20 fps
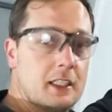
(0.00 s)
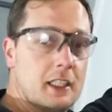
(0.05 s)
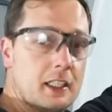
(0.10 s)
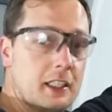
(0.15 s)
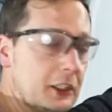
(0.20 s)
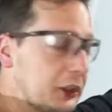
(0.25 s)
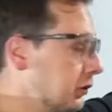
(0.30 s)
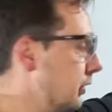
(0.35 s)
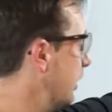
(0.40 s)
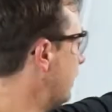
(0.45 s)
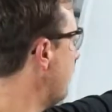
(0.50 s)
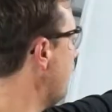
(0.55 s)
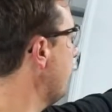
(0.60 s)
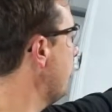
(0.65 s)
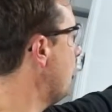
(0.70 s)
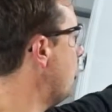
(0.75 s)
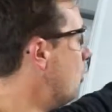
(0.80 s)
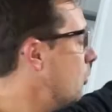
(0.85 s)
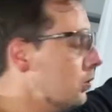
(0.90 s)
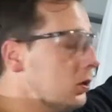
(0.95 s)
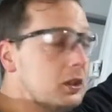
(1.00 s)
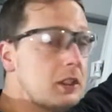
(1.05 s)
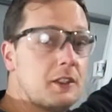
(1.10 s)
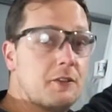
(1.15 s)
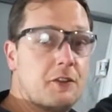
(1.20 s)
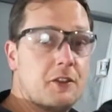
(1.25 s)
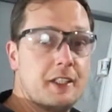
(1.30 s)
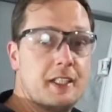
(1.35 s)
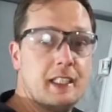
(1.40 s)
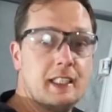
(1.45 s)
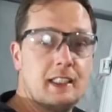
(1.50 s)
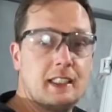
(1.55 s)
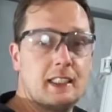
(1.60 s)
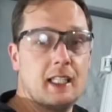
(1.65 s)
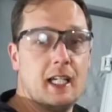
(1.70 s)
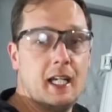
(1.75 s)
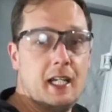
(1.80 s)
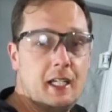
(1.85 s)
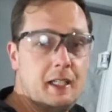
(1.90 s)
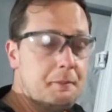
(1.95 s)
going to drill the holes for this
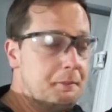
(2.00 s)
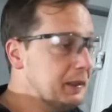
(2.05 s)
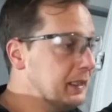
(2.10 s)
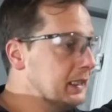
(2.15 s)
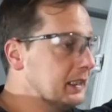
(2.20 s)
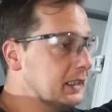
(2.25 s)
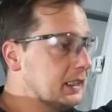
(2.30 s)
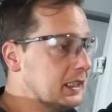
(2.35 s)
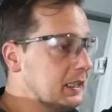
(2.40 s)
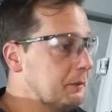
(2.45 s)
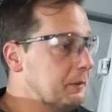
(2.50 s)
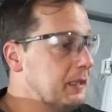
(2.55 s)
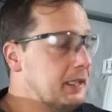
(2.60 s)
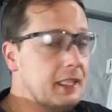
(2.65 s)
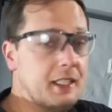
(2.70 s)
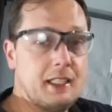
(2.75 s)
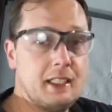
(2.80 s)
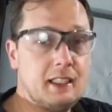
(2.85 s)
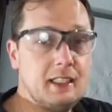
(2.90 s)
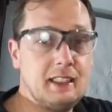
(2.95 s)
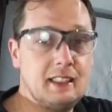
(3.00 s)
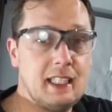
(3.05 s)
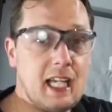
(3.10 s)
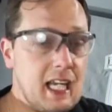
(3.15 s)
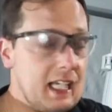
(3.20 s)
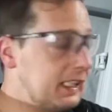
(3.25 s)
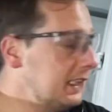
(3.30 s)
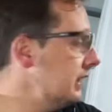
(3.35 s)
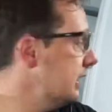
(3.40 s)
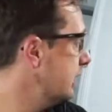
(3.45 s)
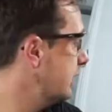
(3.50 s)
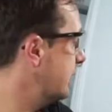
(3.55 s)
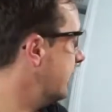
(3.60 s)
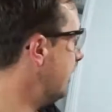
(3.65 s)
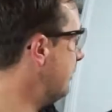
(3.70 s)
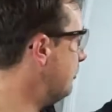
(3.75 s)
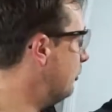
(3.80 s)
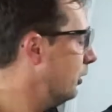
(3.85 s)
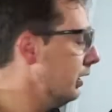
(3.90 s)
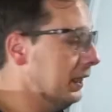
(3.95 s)
side because it's going to be done exactly the
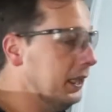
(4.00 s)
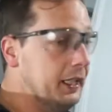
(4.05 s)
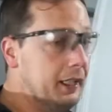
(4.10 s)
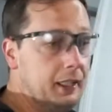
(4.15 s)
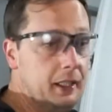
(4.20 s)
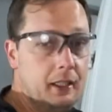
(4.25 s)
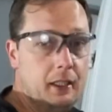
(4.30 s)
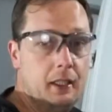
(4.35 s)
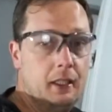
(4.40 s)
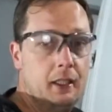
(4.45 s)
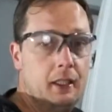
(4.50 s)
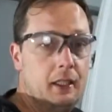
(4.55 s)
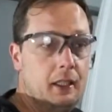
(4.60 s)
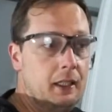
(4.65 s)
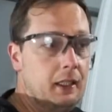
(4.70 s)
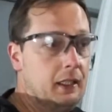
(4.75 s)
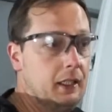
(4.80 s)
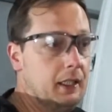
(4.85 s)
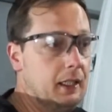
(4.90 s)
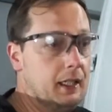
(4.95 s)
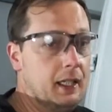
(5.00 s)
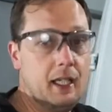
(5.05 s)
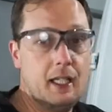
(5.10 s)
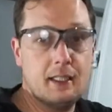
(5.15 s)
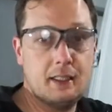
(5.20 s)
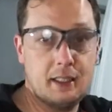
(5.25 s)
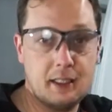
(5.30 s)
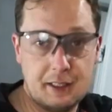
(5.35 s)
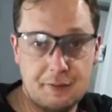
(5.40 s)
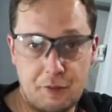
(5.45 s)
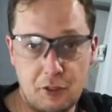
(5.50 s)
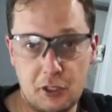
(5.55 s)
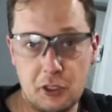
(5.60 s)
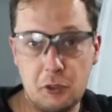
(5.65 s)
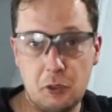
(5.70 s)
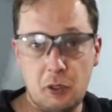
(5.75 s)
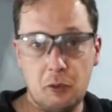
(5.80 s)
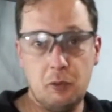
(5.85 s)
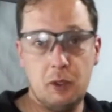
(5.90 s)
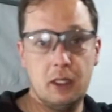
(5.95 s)
same way as this first
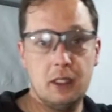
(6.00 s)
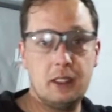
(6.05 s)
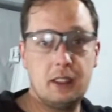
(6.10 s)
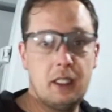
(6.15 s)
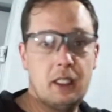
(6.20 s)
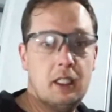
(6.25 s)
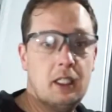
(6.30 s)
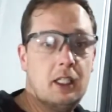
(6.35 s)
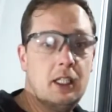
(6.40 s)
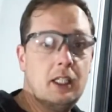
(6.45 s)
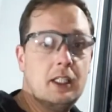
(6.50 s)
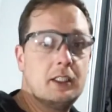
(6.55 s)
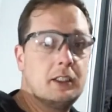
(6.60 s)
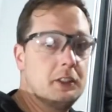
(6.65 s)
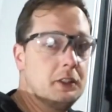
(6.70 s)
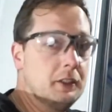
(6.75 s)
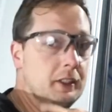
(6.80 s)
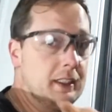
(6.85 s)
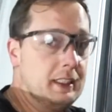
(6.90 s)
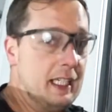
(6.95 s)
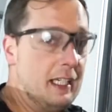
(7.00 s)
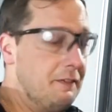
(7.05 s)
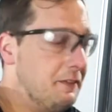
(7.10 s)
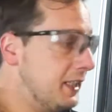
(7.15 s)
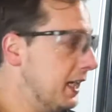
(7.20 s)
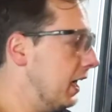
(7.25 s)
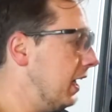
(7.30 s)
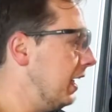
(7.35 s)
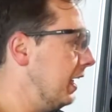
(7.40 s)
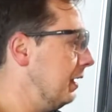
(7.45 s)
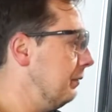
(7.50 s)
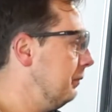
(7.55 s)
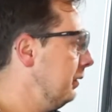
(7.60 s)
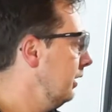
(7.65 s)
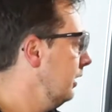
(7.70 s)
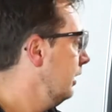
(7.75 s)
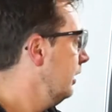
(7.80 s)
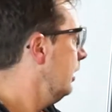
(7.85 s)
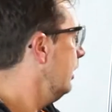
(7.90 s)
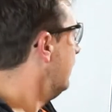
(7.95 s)
one was. So to save time,
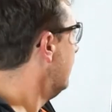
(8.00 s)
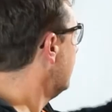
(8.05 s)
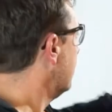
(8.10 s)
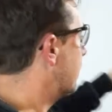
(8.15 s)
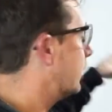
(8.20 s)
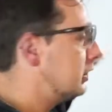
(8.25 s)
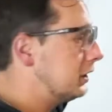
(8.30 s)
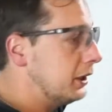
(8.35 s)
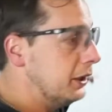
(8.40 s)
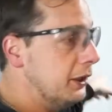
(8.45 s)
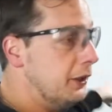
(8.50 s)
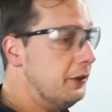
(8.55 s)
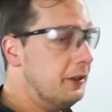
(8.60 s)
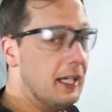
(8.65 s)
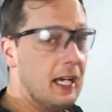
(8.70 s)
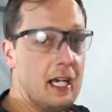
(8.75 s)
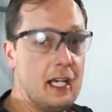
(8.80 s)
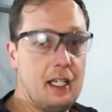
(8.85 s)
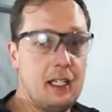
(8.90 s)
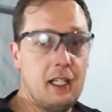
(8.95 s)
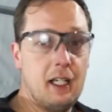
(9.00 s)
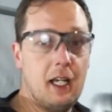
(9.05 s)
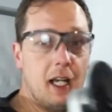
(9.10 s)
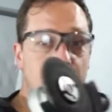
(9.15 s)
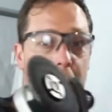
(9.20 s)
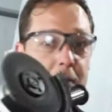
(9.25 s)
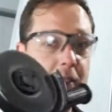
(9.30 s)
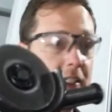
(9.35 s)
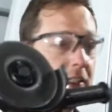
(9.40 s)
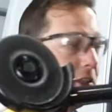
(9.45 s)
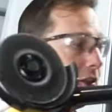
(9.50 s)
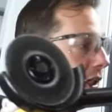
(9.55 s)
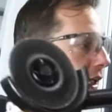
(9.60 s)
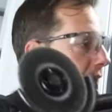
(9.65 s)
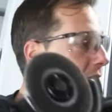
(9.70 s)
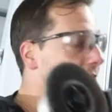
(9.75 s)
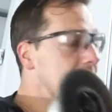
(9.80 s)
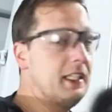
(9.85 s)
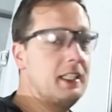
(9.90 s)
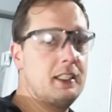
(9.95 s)
Kurt's going to do that. I'm going to
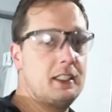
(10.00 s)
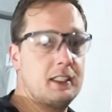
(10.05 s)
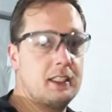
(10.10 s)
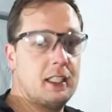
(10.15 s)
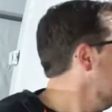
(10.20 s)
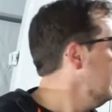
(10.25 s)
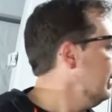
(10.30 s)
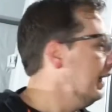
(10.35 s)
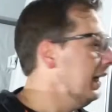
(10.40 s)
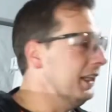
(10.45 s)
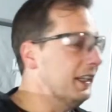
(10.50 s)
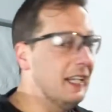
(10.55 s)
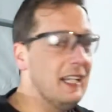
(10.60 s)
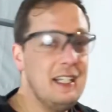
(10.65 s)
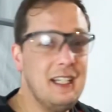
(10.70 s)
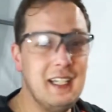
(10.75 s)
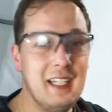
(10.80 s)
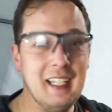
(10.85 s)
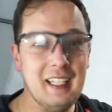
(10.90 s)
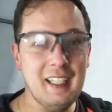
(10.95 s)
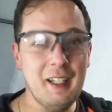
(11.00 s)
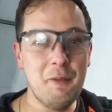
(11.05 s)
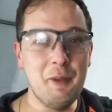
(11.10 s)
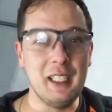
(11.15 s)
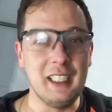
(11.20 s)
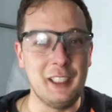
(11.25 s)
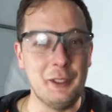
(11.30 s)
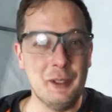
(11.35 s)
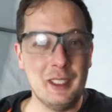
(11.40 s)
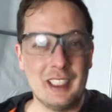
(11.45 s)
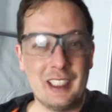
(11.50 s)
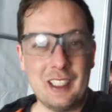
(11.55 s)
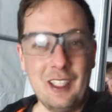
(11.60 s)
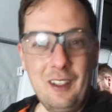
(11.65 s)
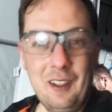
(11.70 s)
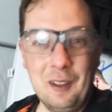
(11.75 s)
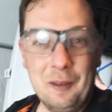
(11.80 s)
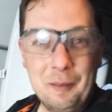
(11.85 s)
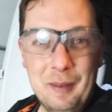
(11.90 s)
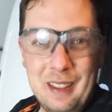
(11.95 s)
grind this, and then we get to
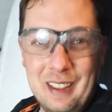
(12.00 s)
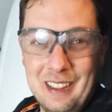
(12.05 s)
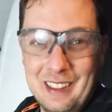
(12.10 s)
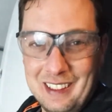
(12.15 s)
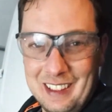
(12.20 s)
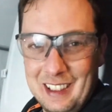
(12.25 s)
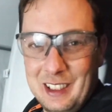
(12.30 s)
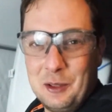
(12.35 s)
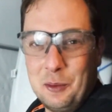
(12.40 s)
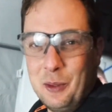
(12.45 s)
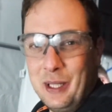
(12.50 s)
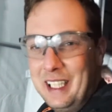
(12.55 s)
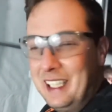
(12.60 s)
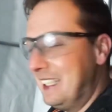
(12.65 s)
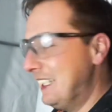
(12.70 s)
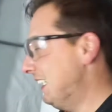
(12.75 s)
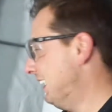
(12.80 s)
install them. Just wait.